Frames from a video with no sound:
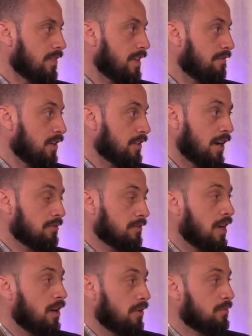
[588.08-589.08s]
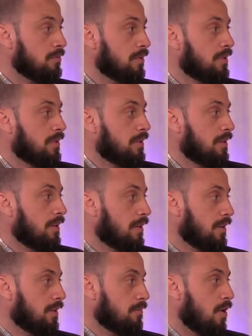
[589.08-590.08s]
If I don't know,
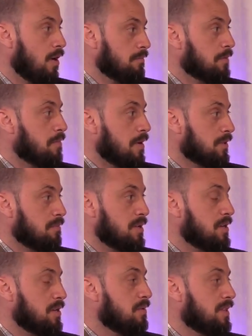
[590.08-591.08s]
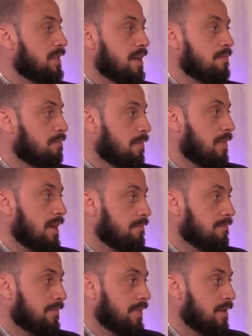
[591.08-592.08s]
what I'm supposed to be doing, then
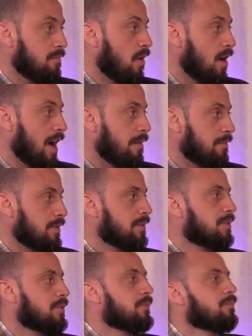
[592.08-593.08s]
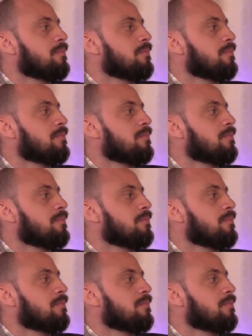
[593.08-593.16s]
then then what happens?